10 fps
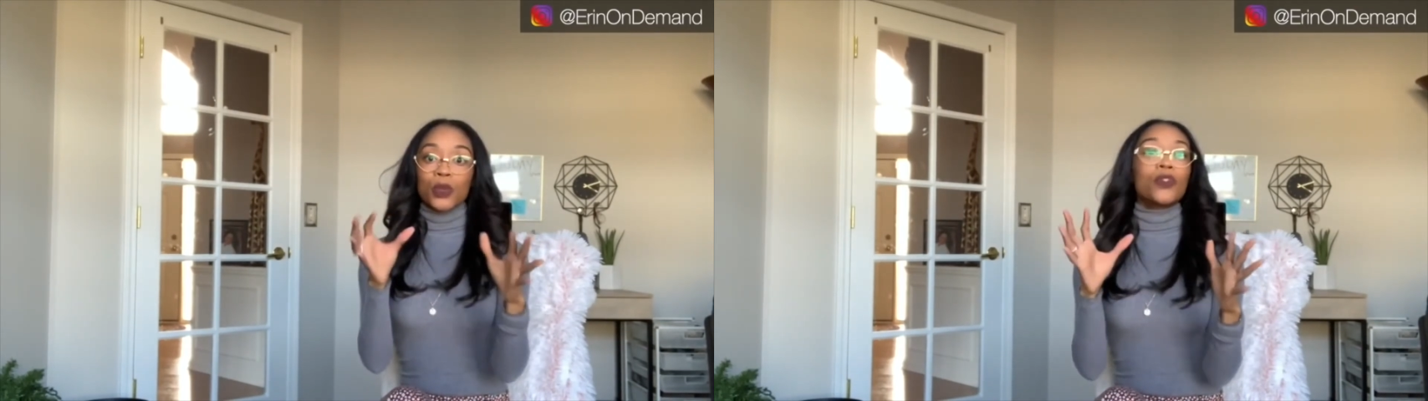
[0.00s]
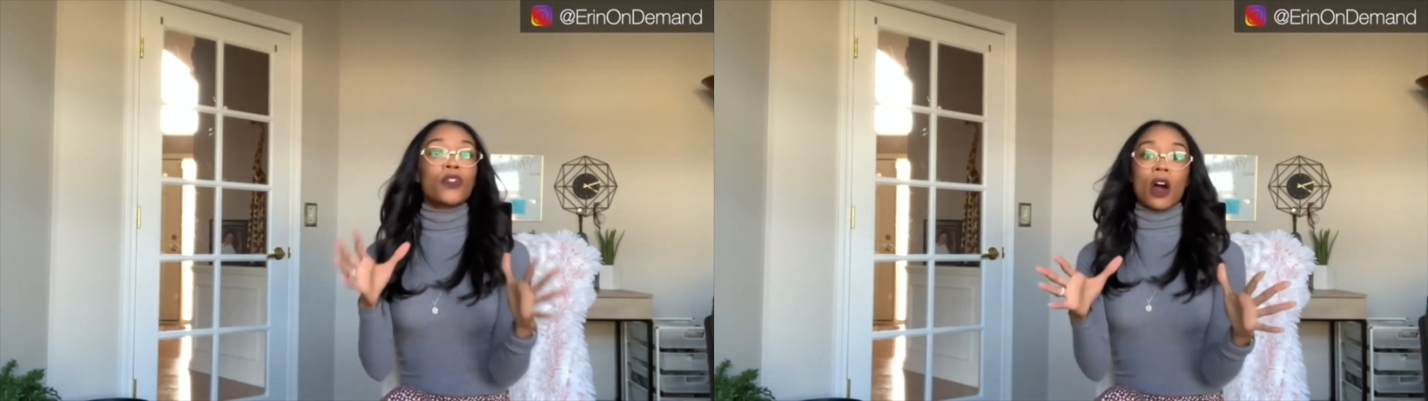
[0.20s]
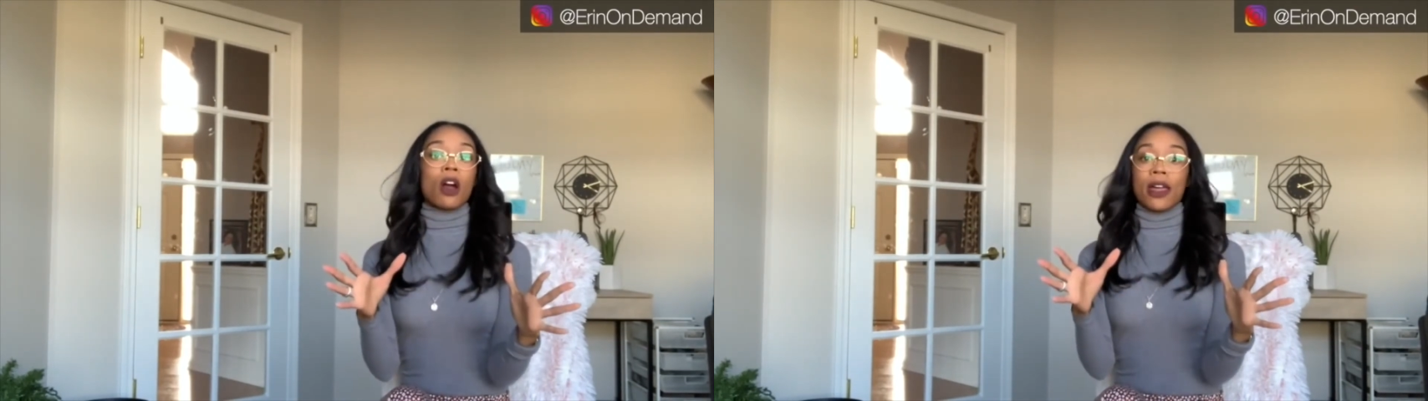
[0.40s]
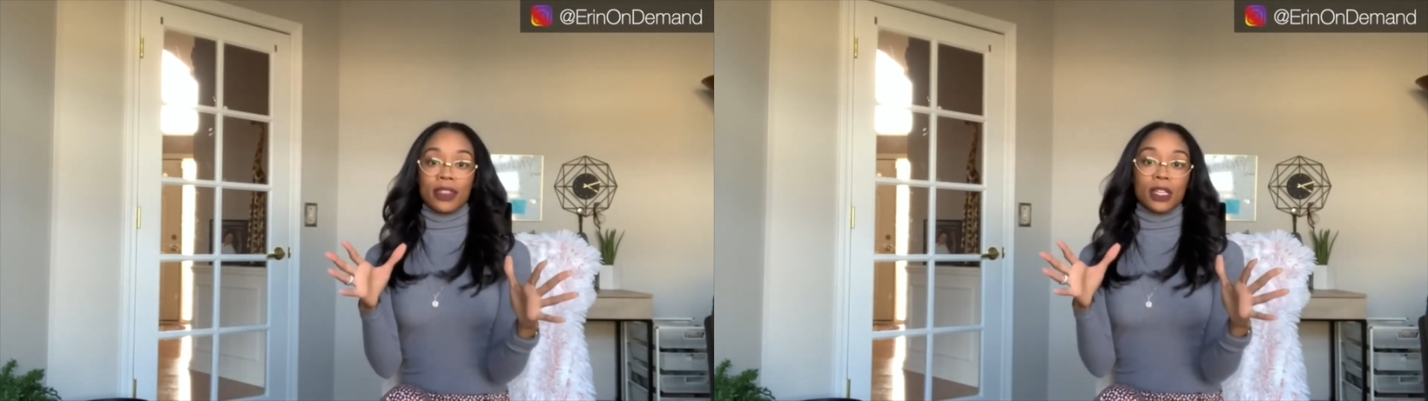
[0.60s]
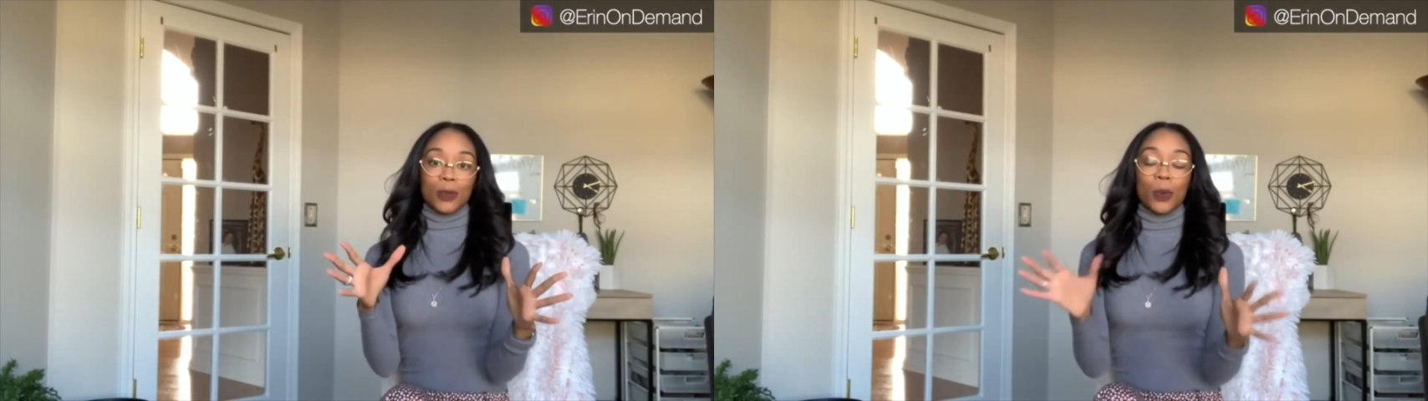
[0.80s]
far at
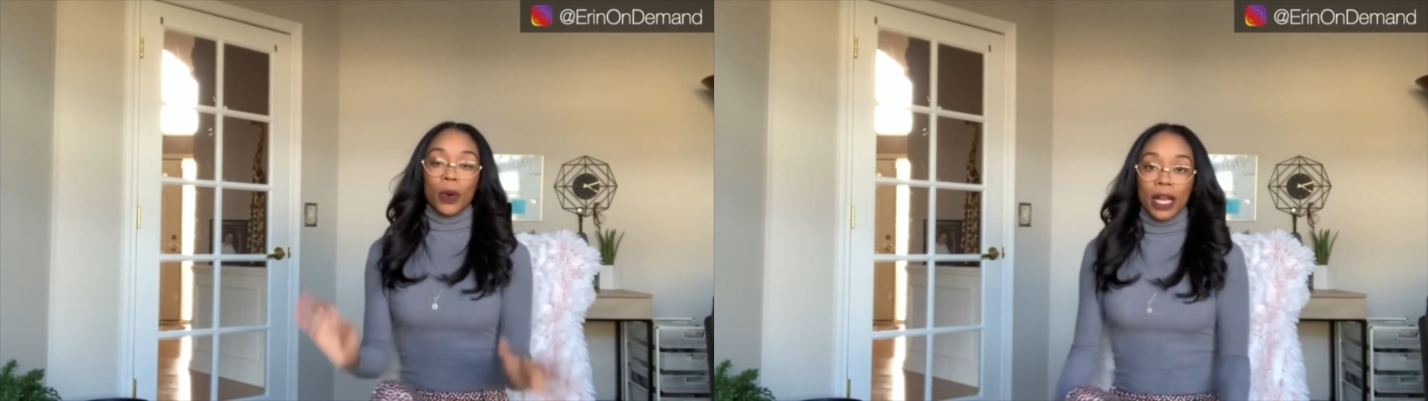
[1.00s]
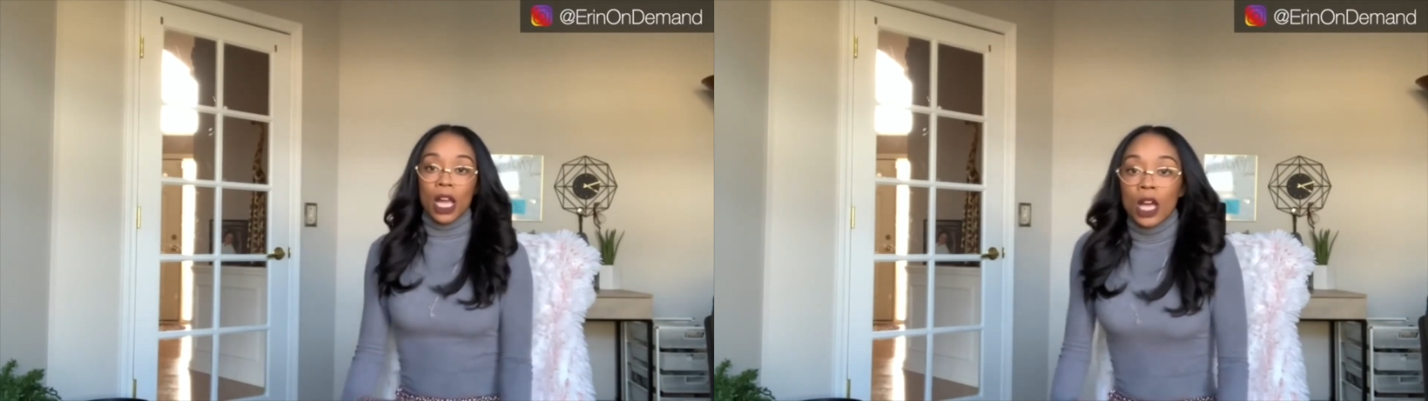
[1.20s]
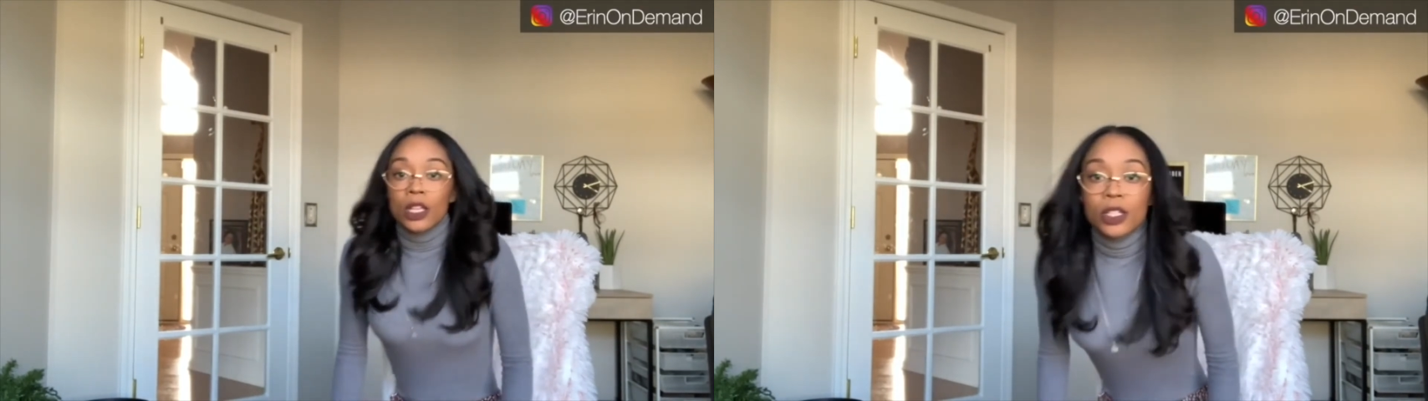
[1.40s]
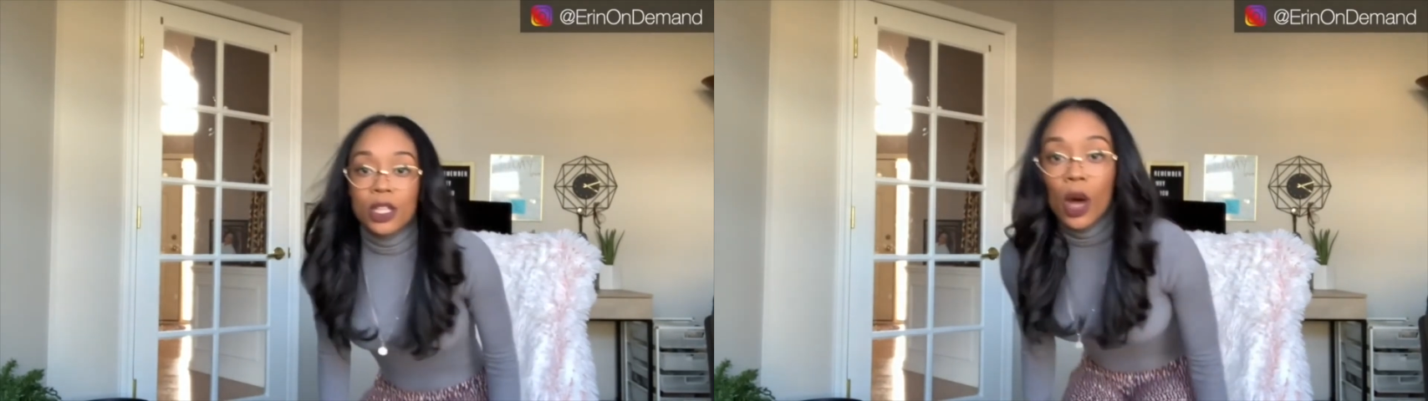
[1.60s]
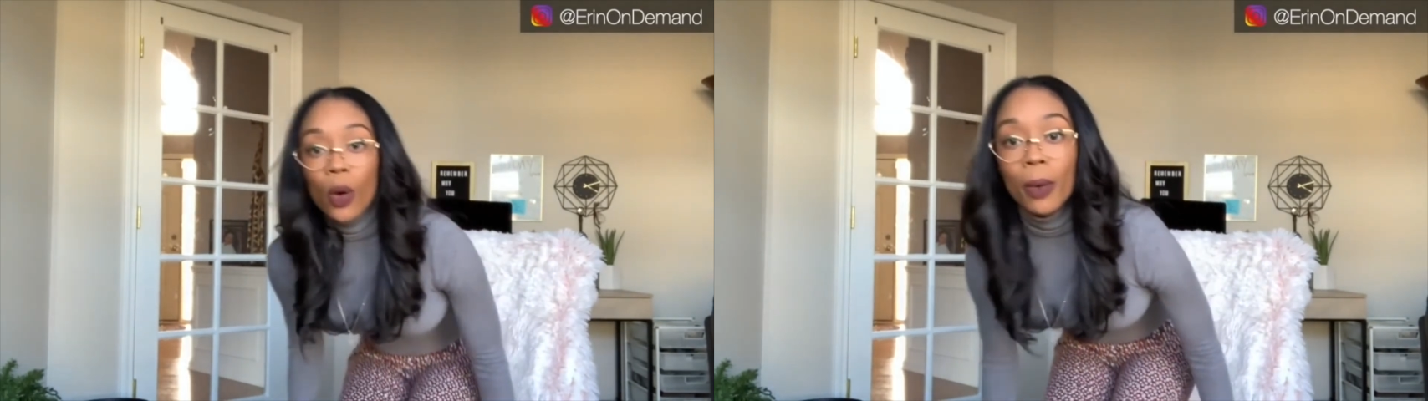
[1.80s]
this point.
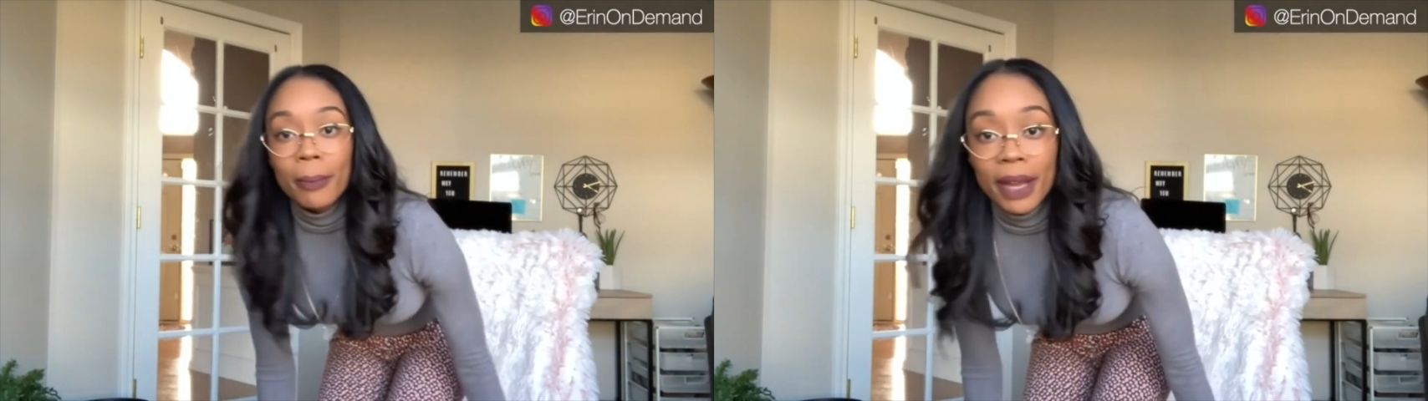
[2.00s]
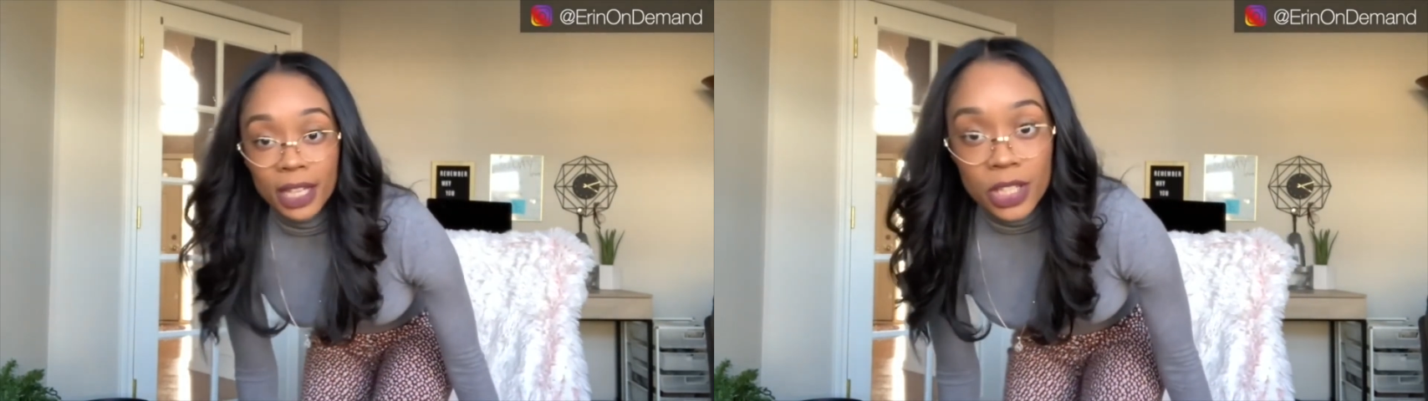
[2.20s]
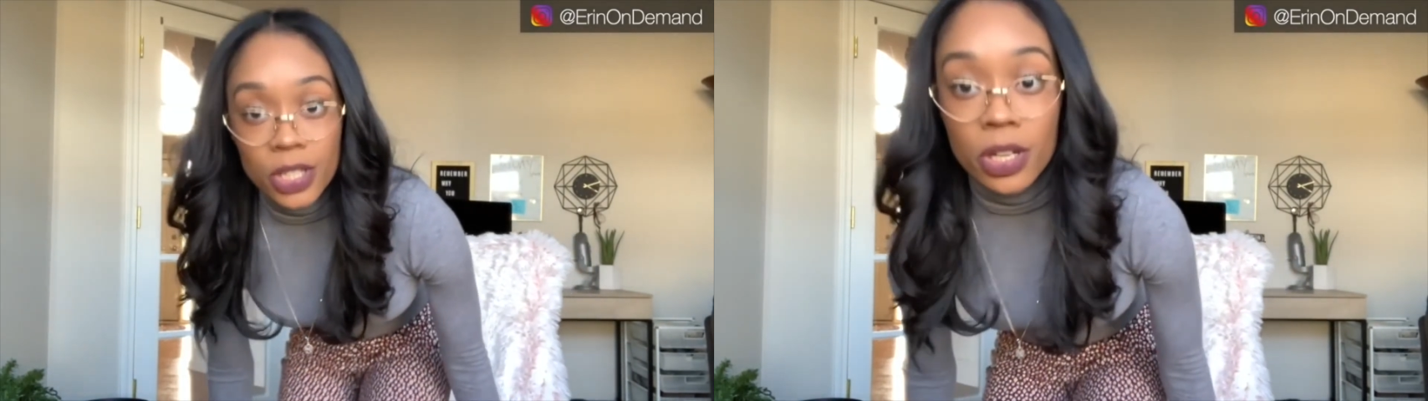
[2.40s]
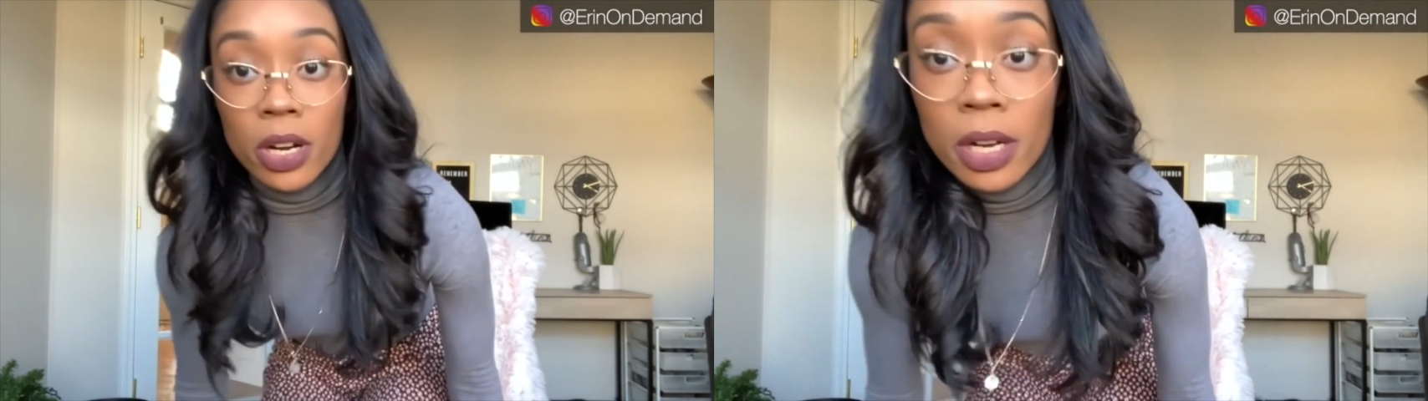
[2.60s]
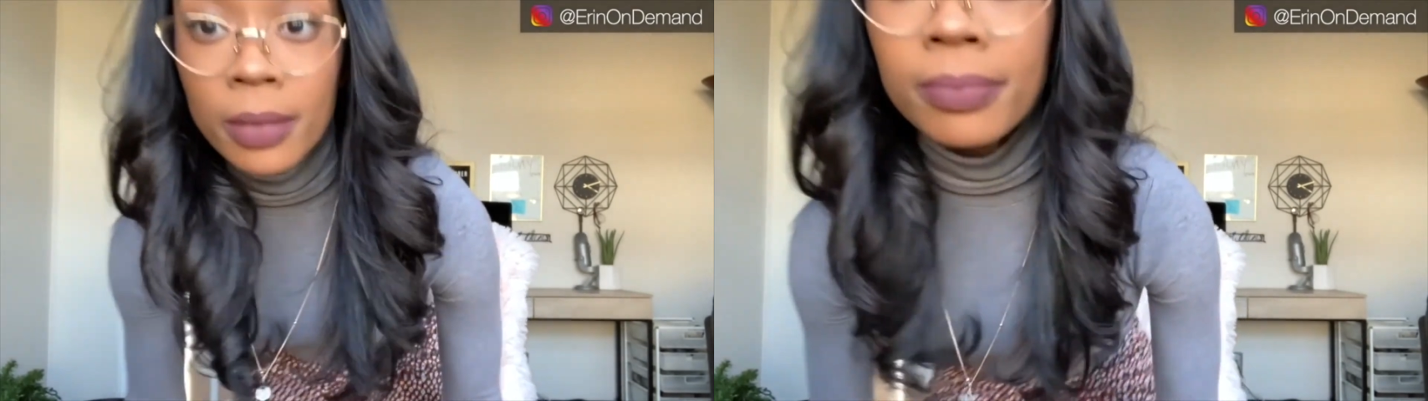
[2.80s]
So make
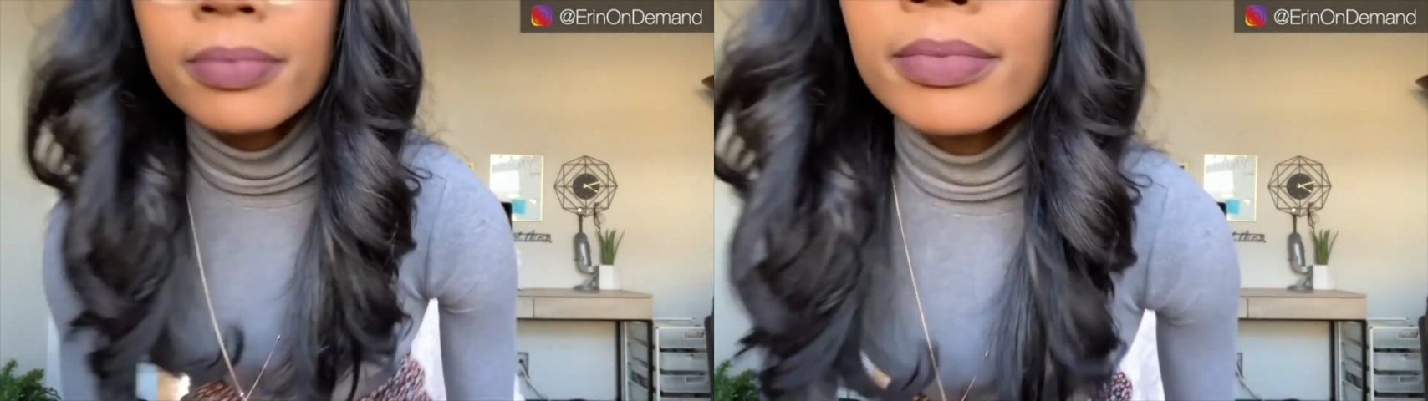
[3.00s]
sure